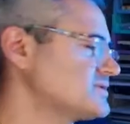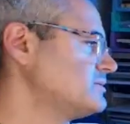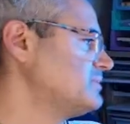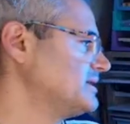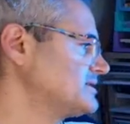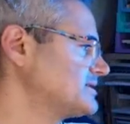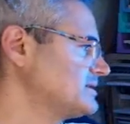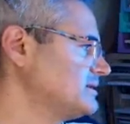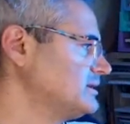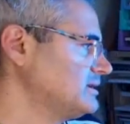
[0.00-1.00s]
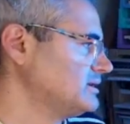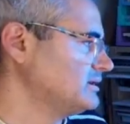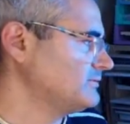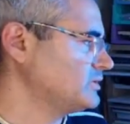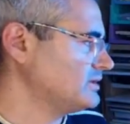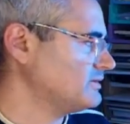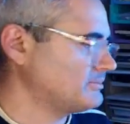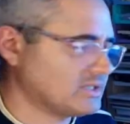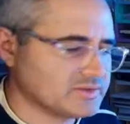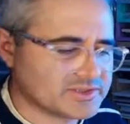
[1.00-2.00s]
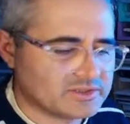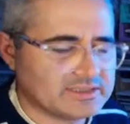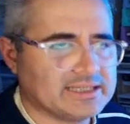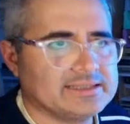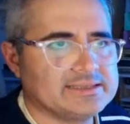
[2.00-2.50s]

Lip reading: based. If you have a browser that